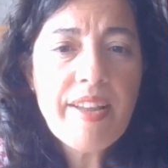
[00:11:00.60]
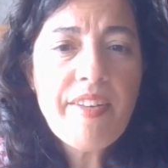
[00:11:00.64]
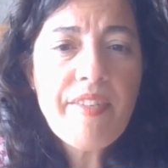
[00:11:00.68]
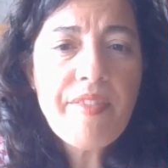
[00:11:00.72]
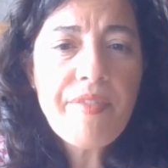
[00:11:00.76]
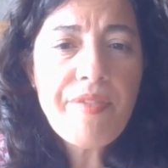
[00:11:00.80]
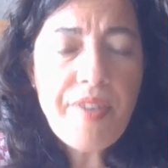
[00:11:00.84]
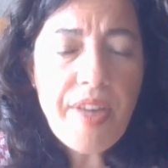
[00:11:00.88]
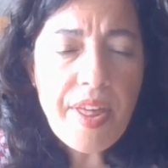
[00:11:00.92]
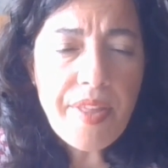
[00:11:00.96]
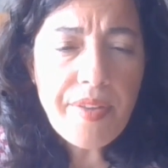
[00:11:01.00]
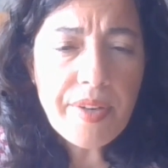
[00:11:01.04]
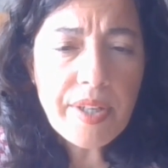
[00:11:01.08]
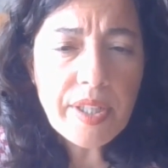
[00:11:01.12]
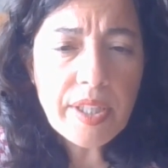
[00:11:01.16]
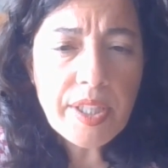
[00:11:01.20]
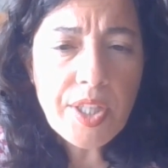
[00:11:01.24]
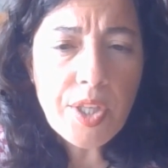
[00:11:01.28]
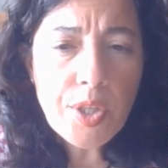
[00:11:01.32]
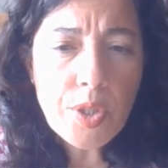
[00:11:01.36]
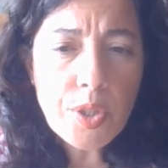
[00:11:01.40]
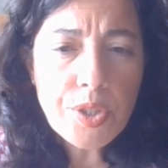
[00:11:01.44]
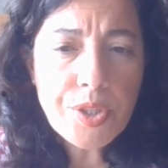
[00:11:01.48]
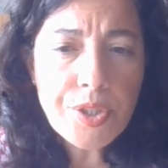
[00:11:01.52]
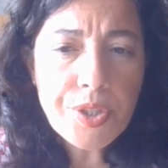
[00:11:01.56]
federal
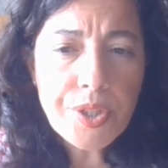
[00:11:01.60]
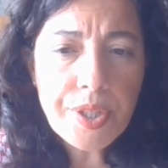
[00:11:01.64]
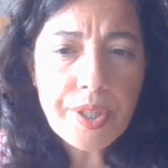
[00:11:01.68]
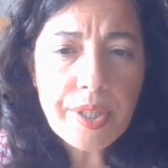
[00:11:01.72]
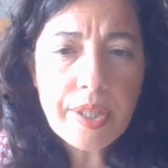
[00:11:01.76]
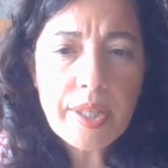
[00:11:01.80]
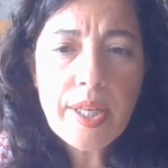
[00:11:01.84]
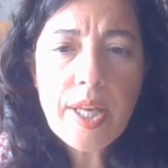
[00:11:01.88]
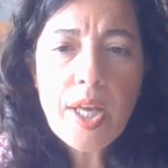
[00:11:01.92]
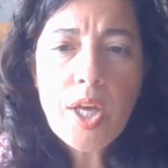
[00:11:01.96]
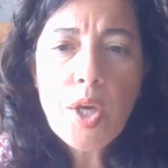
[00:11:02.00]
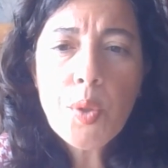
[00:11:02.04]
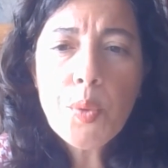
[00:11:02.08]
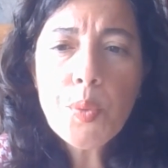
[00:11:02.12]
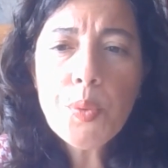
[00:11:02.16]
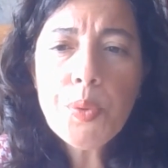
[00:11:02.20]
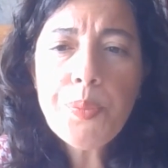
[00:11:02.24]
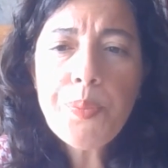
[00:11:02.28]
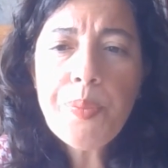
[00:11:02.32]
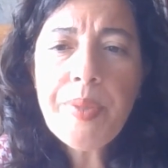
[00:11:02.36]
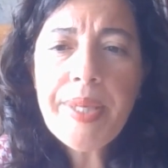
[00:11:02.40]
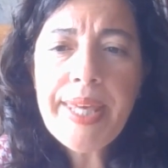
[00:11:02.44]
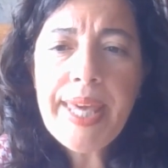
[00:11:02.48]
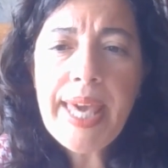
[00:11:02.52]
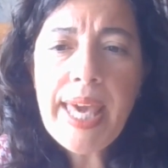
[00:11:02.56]
culture
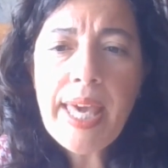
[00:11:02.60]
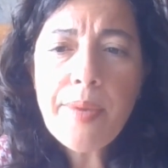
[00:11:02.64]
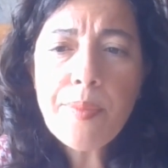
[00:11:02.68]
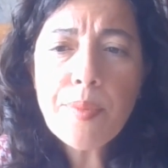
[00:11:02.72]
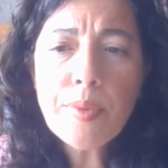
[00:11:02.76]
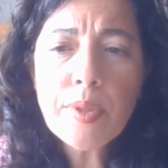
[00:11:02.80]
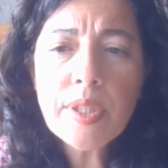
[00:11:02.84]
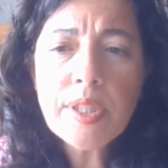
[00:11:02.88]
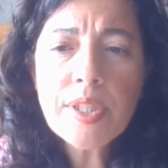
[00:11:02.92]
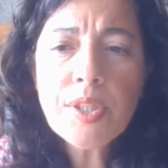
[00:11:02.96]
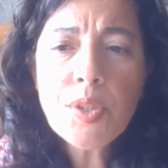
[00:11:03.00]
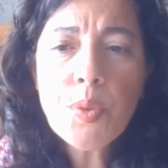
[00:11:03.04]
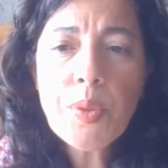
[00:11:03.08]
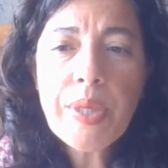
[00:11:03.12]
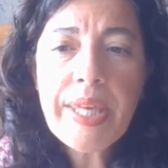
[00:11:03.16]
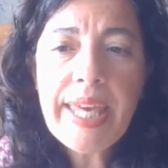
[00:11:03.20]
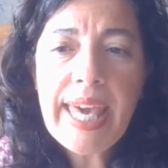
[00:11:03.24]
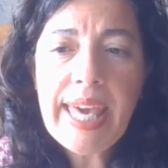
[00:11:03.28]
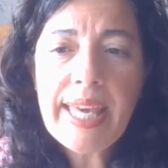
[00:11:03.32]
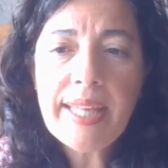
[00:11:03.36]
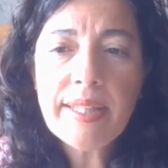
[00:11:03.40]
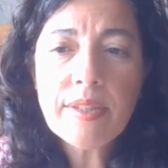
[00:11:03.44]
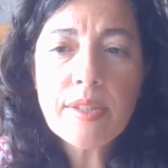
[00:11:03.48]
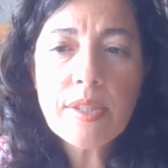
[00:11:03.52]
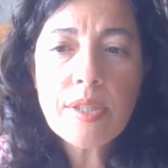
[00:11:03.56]
would be able to
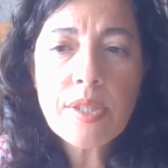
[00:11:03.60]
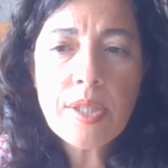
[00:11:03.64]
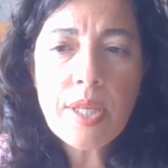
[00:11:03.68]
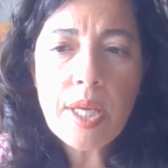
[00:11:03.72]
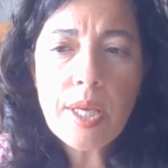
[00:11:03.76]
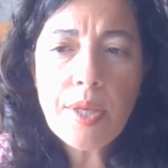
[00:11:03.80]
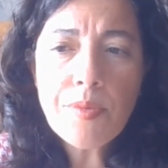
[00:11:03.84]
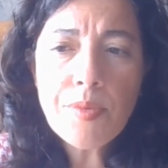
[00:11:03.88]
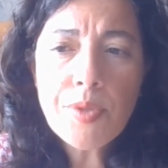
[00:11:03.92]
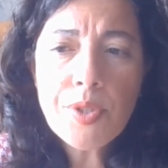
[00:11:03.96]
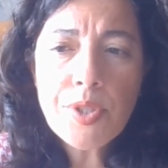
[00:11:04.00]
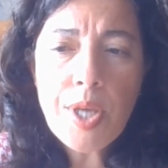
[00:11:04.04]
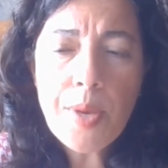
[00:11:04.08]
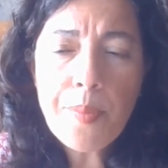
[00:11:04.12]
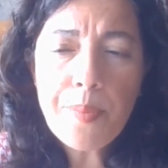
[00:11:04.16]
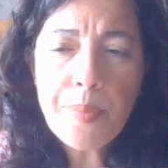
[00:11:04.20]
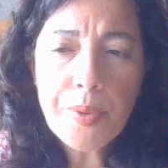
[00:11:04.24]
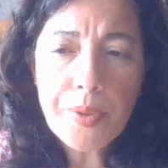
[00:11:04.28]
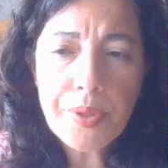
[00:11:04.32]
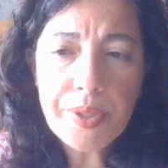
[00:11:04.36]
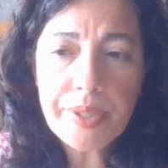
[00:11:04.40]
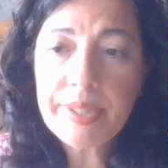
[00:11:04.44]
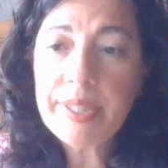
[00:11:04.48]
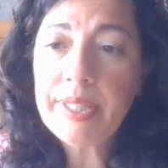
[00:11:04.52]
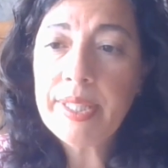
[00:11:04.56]
gain the same
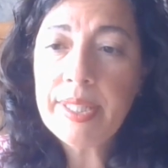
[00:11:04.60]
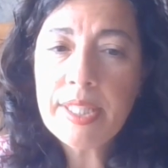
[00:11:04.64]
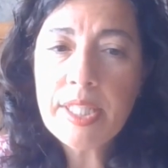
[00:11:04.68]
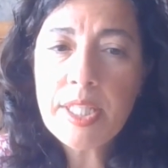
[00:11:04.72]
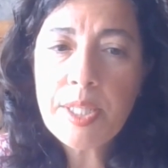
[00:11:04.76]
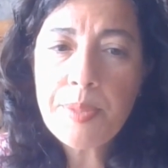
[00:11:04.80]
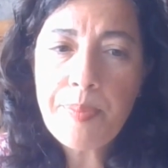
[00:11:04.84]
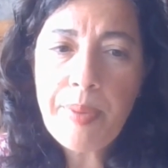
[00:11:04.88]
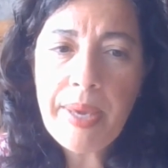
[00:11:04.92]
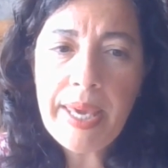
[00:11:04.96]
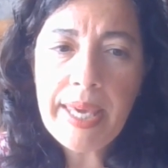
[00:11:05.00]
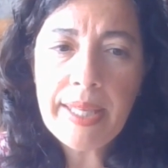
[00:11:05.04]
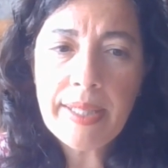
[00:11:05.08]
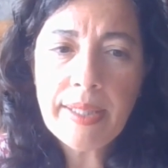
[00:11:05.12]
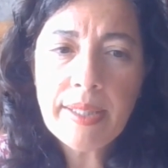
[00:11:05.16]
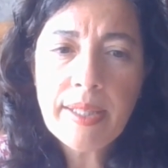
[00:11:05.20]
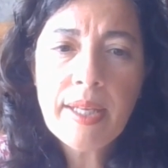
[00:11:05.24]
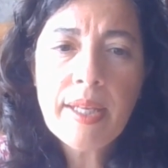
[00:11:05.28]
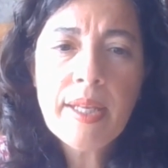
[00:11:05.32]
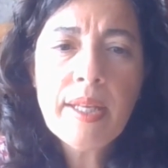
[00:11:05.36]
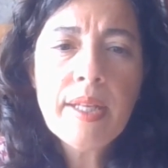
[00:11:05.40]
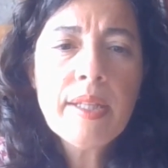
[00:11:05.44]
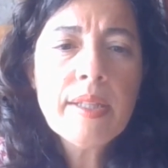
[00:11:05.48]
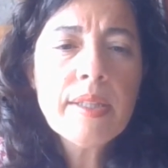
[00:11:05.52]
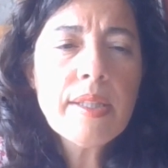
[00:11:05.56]
support in Spain
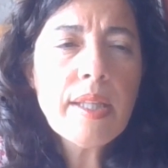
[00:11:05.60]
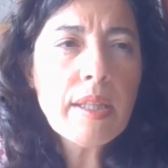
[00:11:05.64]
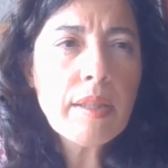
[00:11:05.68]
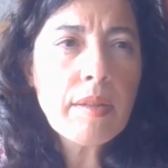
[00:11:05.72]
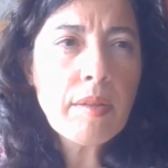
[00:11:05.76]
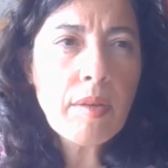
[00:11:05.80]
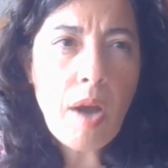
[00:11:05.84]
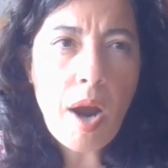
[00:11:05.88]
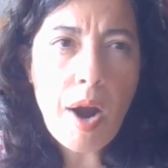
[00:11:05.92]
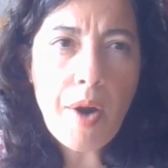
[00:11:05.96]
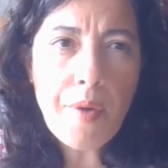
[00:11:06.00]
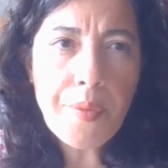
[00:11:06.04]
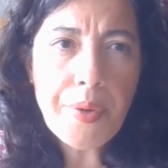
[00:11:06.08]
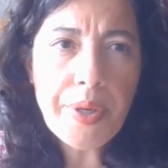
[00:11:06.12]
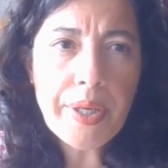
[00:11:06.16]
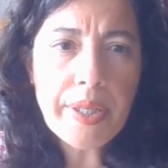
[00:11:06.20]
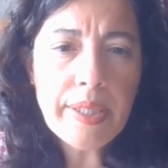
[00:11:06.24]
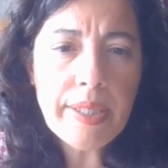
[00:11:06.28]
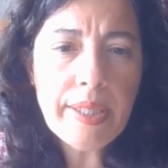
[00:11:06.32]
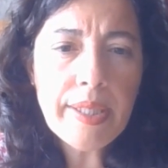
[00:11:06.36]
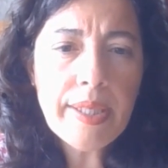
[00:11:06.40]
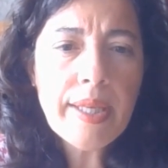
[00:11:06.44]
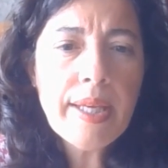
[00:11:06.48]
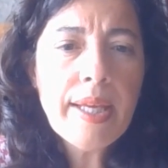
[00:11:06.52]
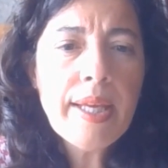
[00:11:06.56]
that
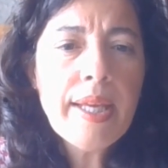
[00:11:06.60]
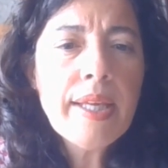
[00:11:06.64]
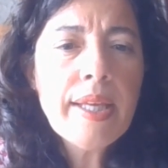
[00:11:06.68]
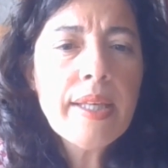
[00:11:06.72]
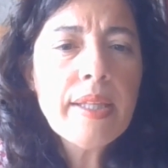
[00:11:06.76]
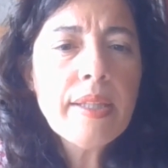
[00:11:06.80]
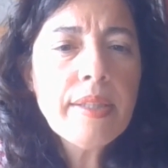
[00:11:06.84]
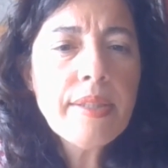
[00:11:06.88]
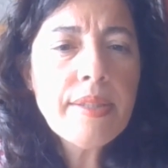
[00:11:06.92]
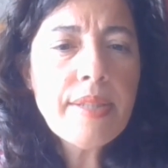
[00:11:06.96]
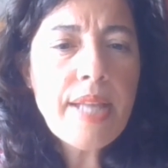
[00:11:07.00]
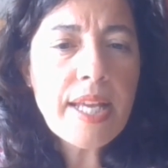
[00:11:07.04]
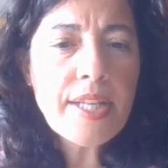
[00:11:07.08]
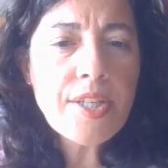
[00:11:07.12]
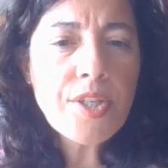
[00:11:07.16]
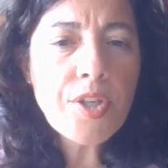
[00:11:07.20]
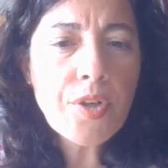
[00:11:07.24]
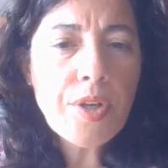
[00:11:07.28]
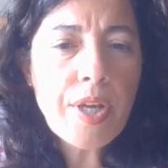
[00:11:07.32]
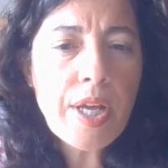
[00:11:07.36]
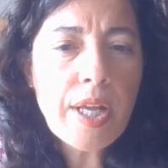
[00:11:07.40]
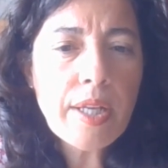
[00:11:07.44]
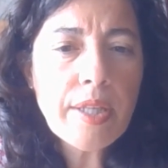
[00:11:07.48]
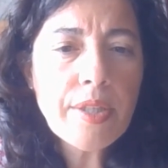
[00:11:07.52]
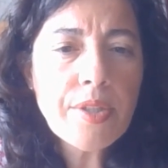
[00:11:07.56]
currently
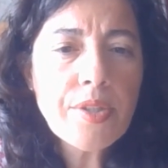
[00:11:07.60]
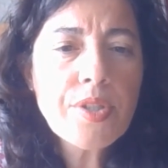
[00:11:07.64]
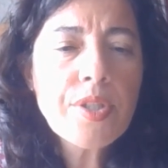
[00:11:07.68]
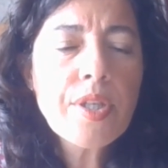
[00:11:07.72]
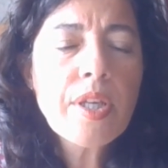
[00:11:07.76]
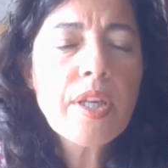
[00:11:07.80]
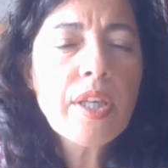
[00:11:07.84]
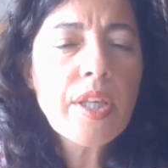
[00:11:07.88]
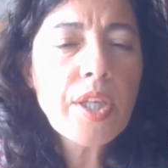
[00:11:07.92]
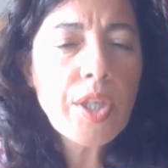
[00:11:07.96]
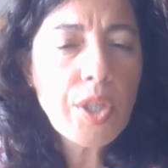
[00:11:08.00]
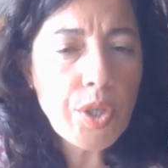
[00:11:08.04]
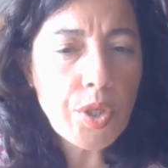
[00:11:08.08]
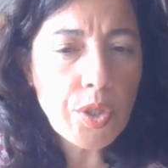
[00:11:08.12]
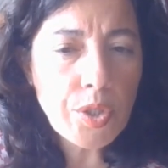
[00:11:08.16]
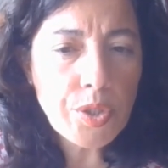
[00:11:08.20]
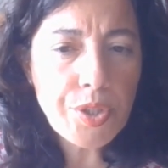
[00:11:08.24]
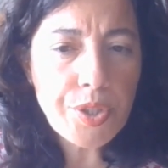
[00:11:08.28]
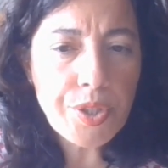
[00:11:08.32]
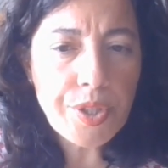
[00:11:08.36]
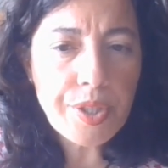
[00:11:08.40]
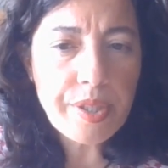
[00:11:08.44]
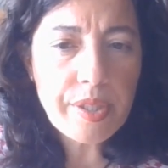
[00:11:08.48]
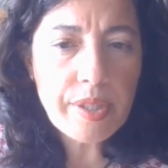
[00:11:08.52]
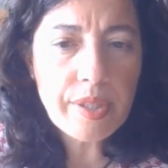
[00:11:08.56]
nationalist
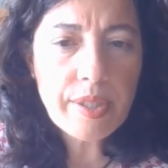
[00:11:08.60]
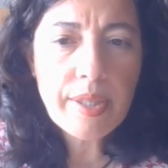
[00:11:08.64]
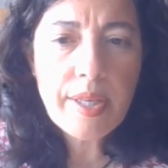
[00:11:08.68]
culture.